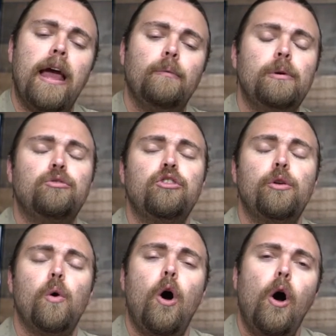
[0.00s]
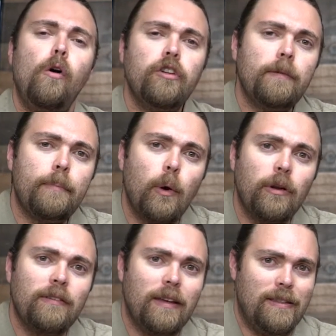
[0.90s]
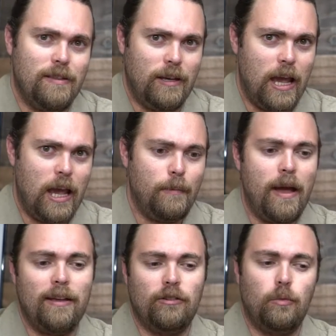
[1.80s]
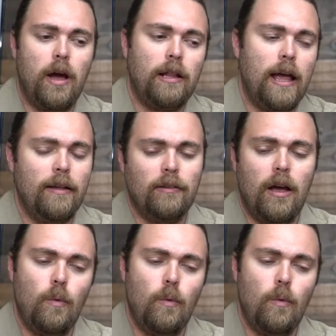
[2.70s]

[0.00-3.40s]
and we'll show you all the components in the game as well as uh,